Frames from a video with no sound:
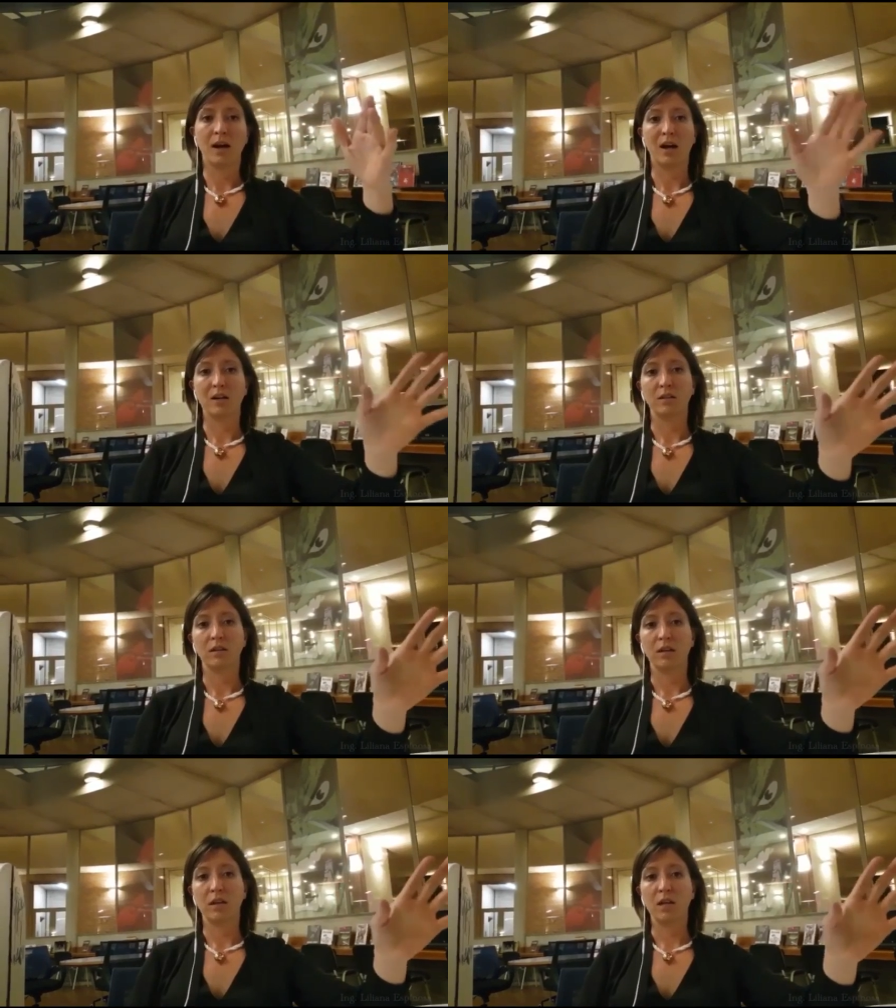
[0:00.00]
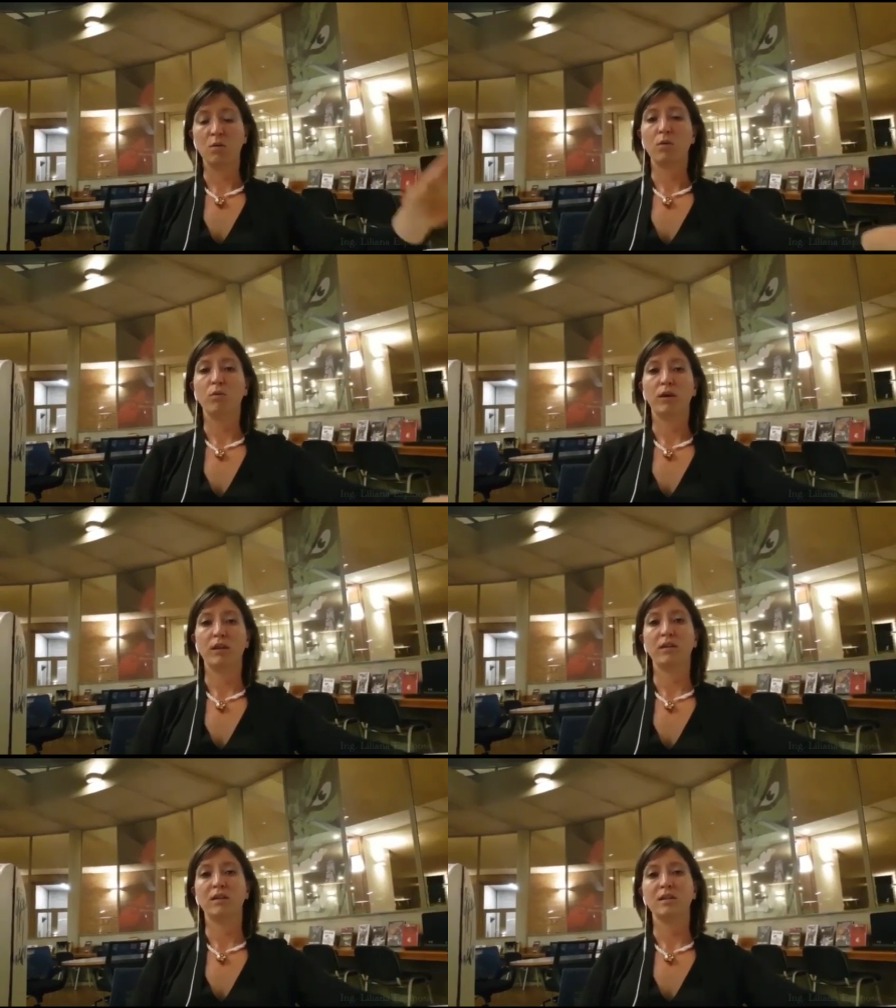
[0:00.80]
and even
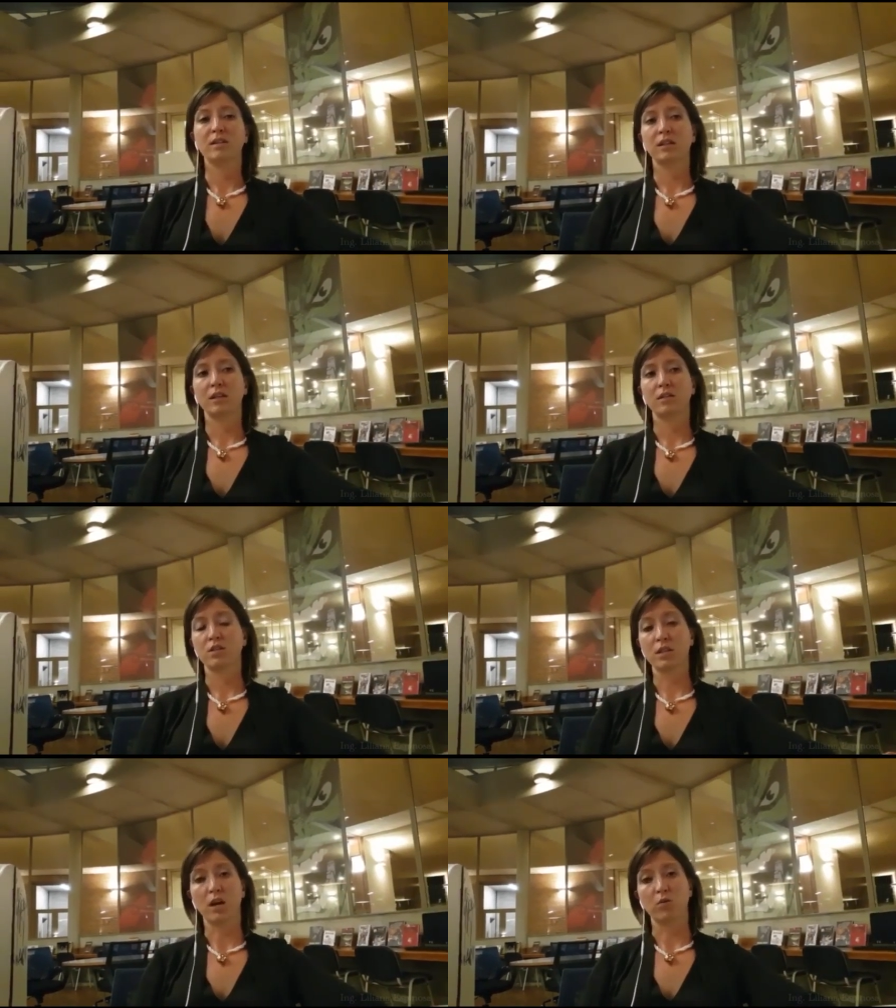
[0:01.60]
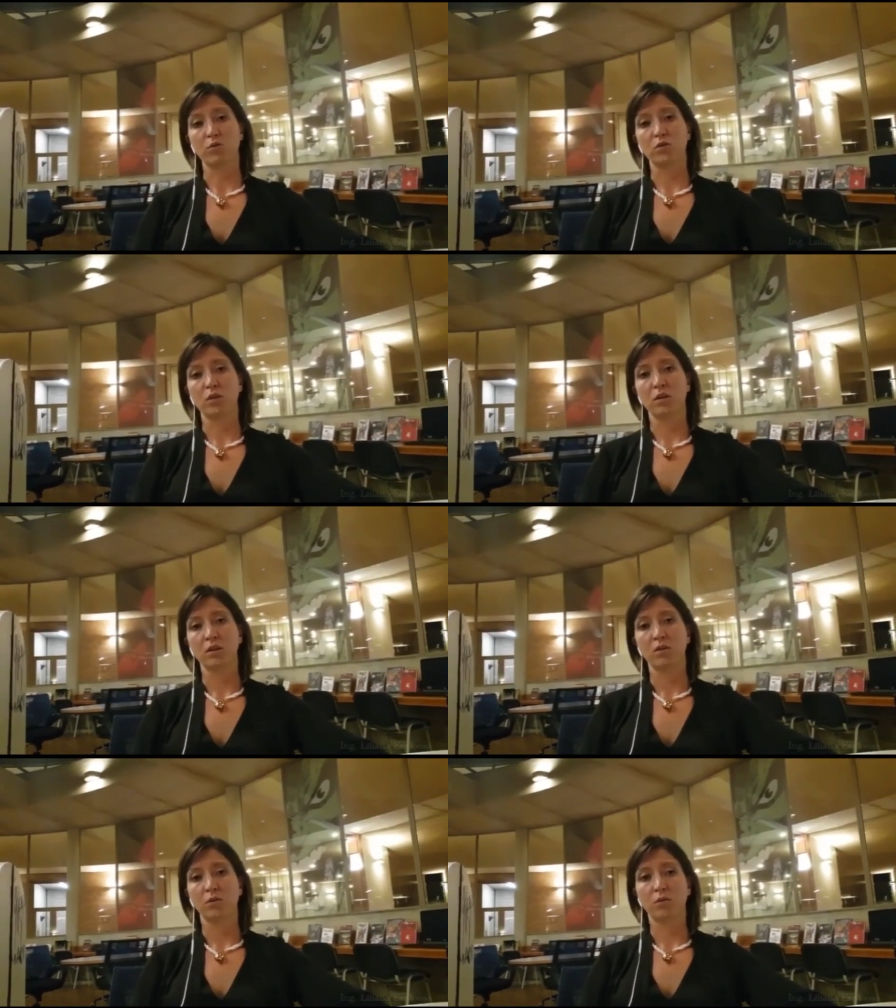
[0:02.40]
when this can sound
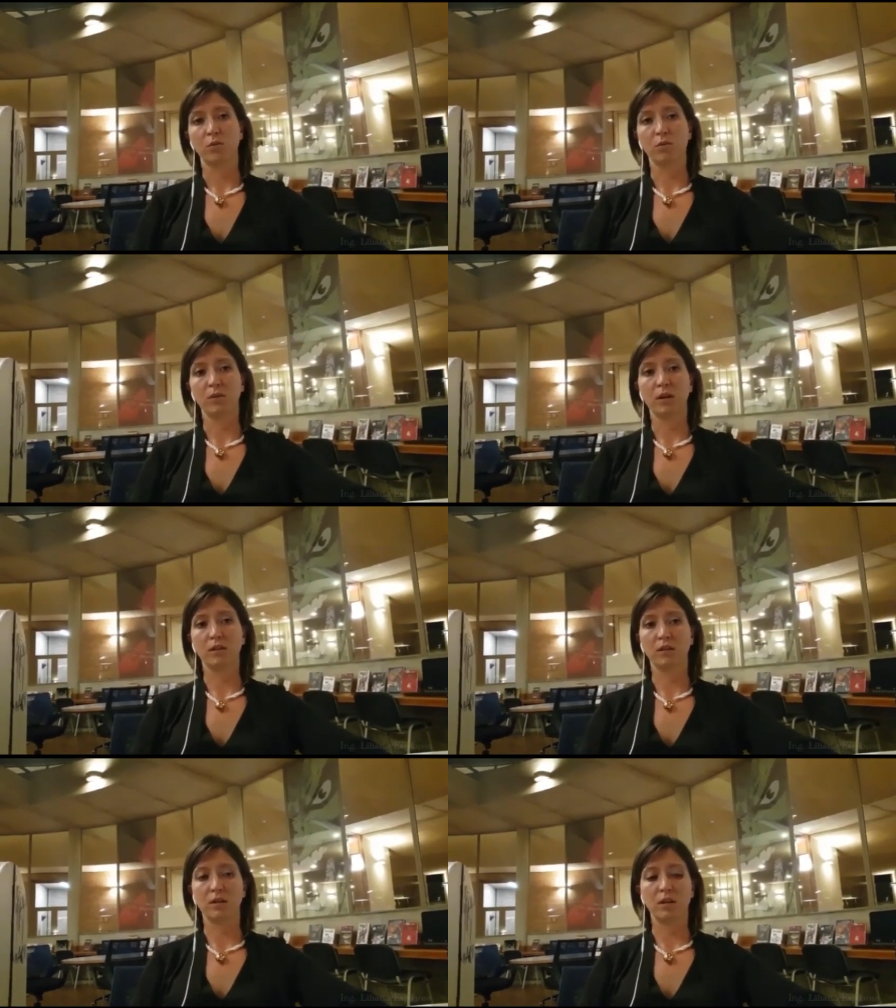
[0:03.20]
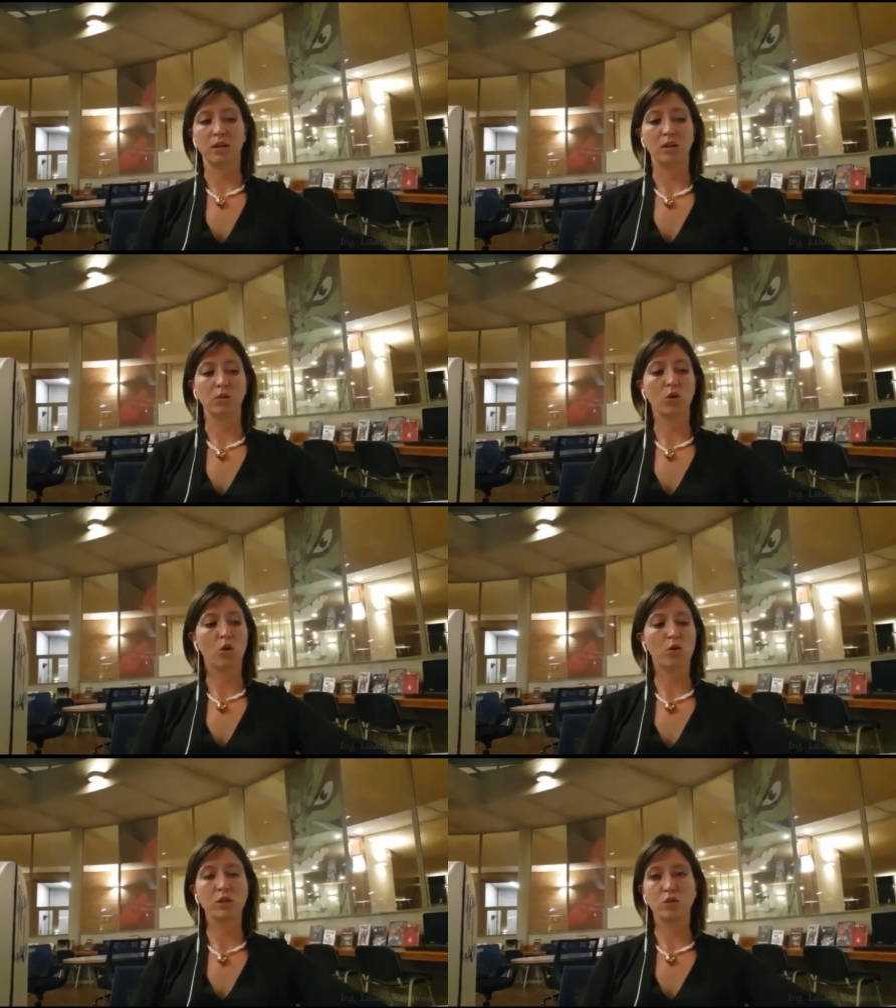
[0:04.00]
that it's
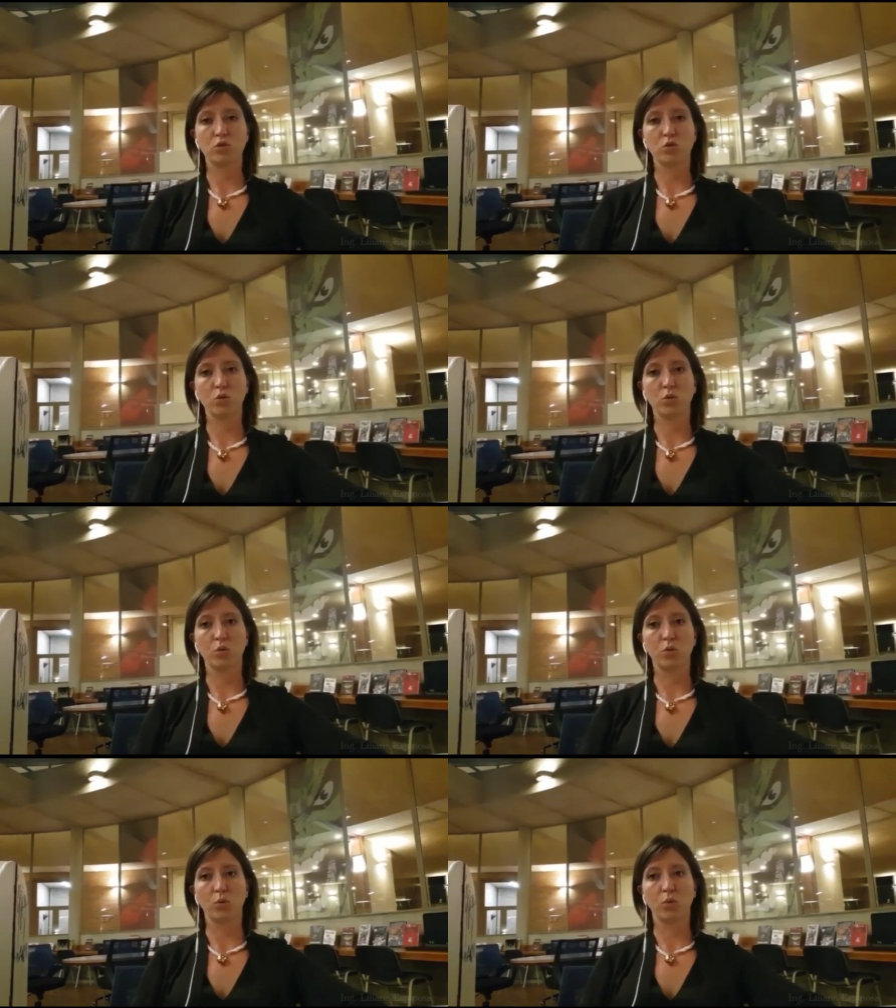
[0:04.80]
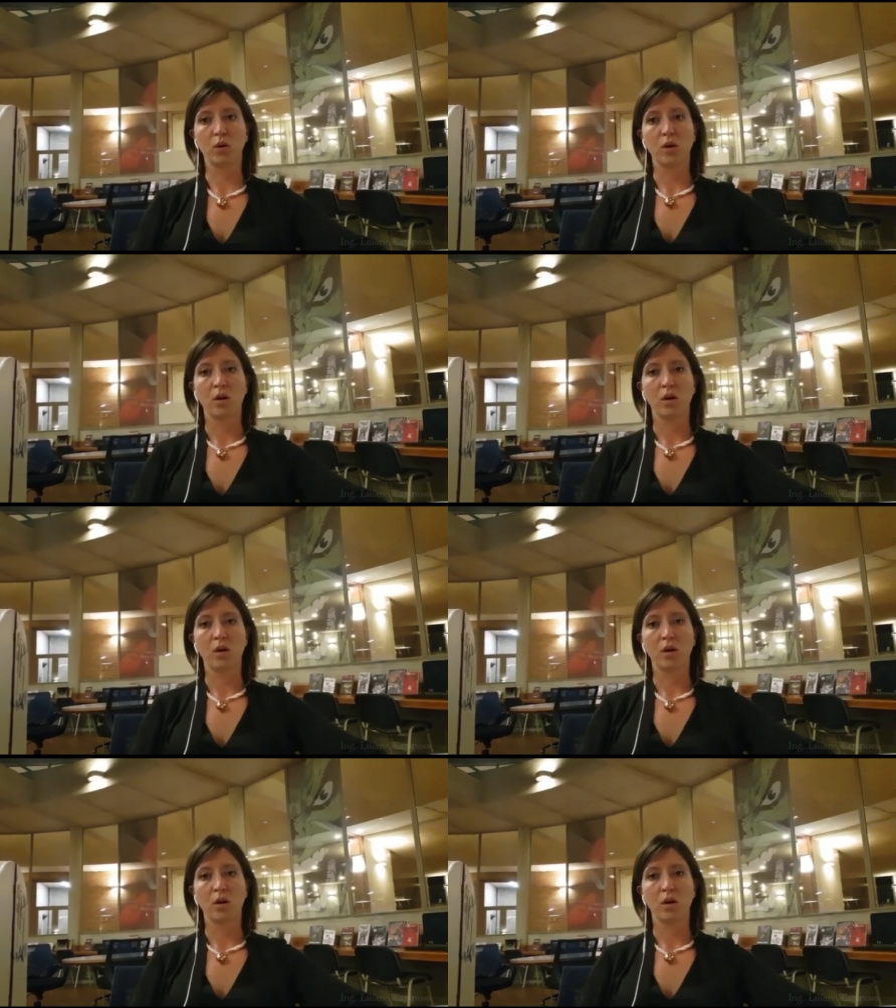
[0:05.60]
going to